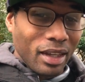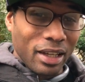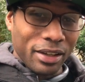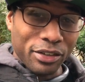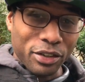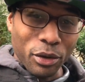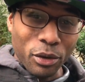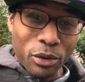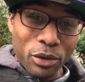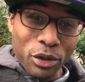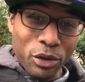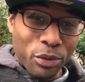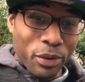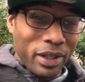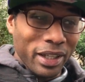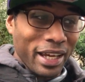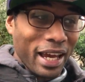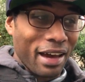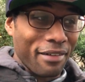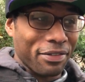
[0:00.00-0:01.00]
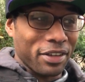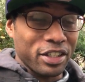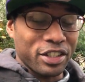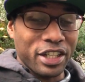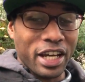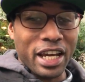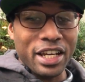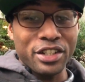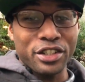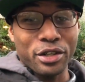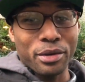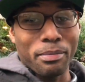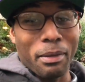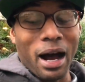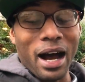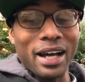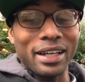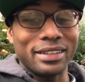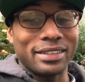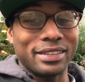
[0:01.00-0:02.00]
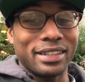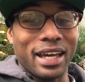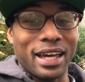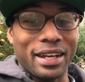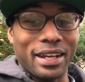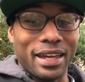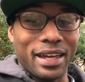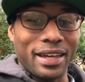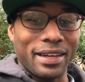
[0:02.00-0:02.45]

So you really have to change your mindset.